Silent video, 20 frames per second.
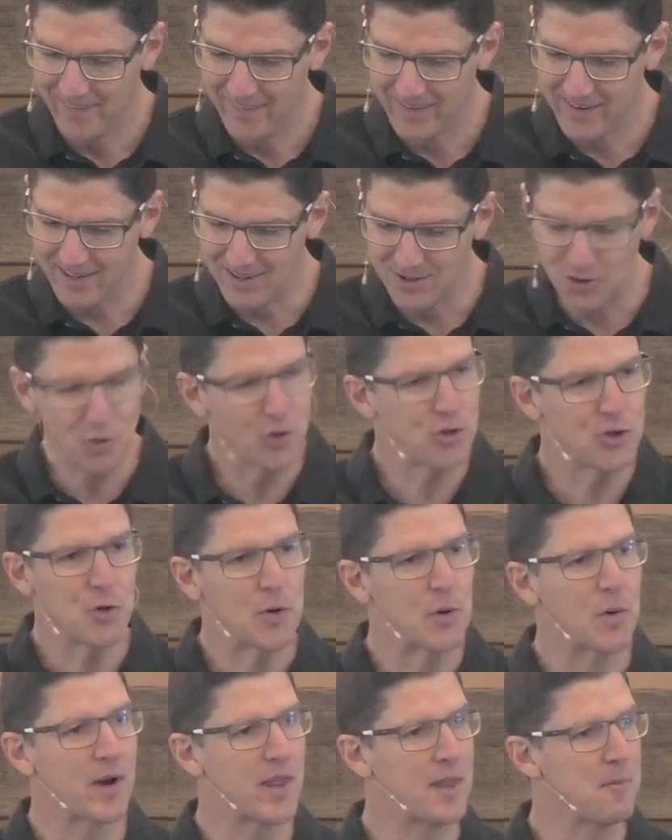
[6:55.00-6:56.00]
You're
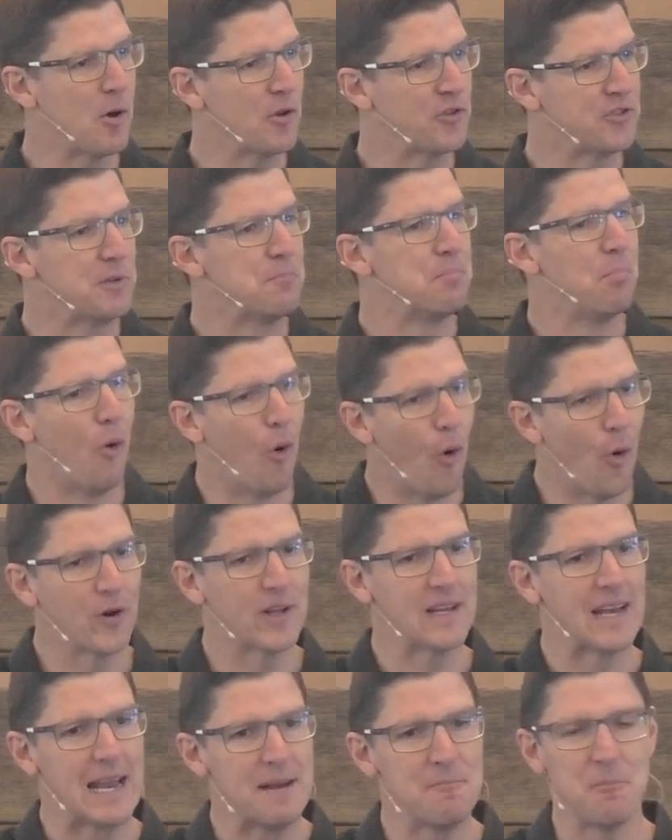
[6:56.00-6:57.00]
doing one of the most
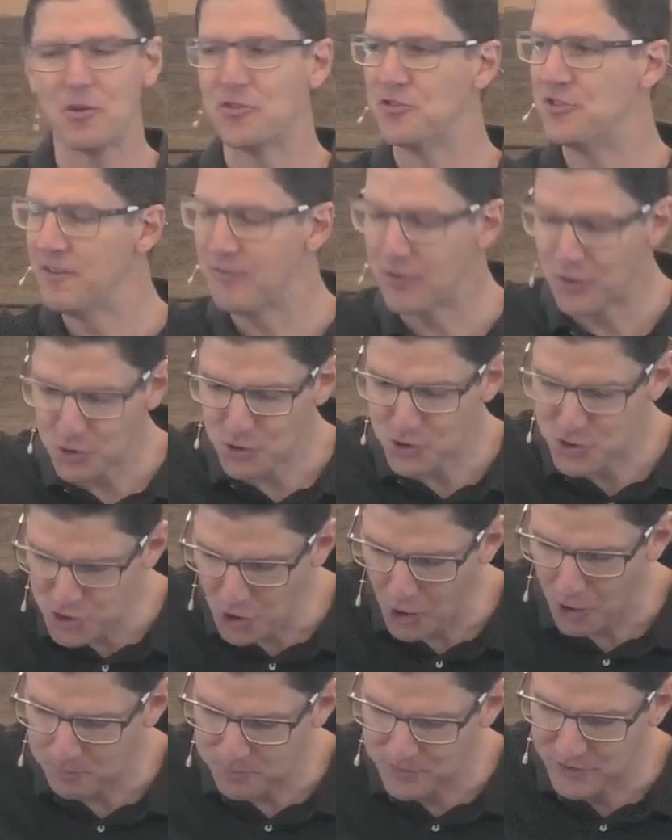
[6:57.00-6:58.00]
important and most difficult
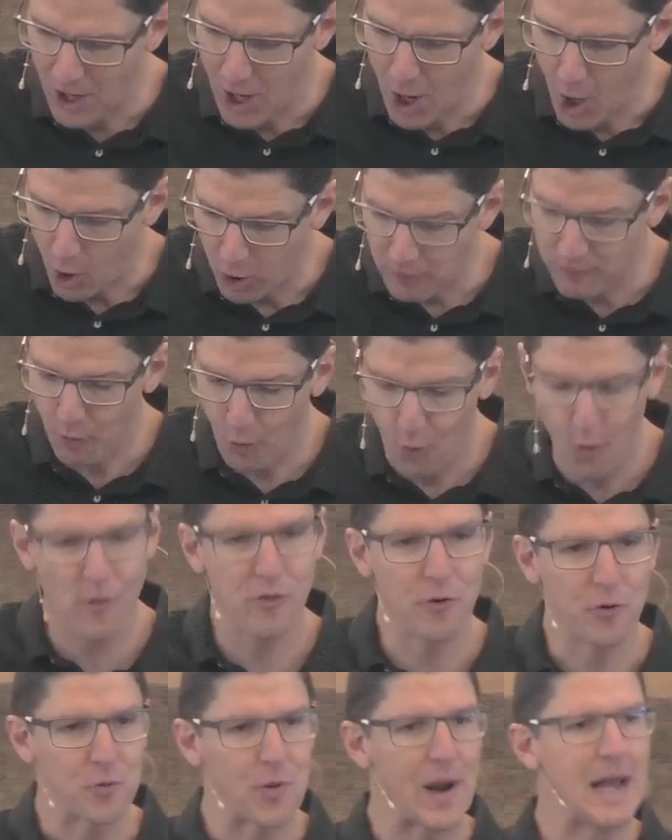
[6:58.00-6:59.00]
jobs of all
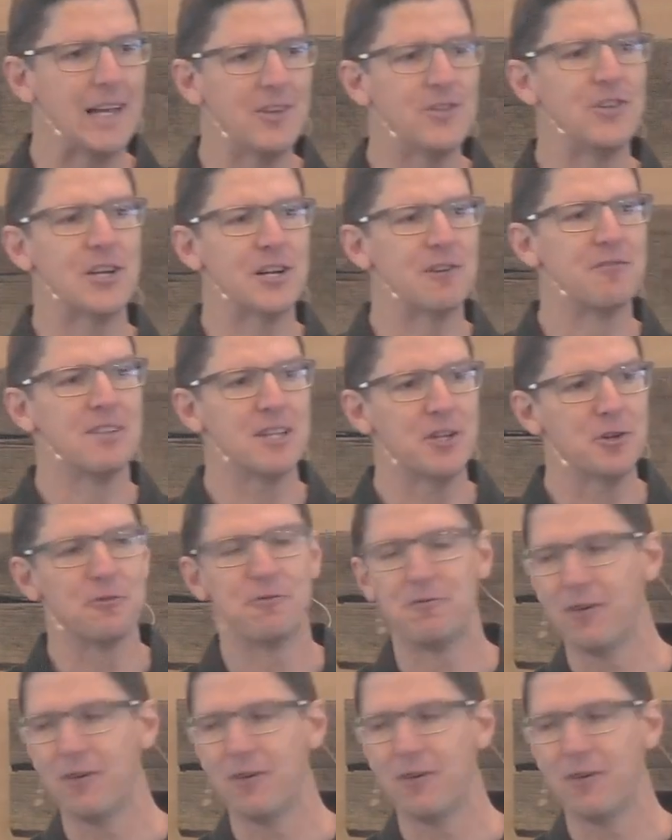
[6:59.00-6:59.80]
the raising of little